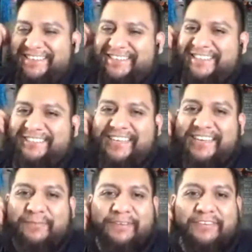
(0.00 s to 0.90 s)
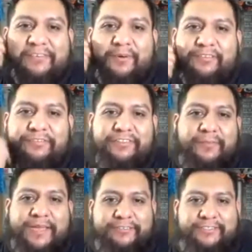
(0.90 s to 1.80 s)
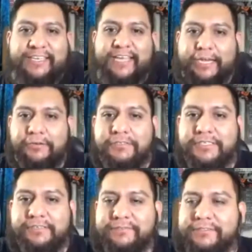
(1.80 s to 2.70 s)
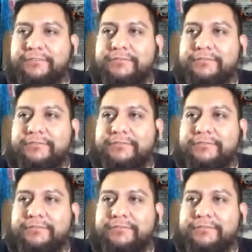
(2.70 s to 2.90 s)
That's kind of my favorite part for the Matrix. Like, I know kung fu.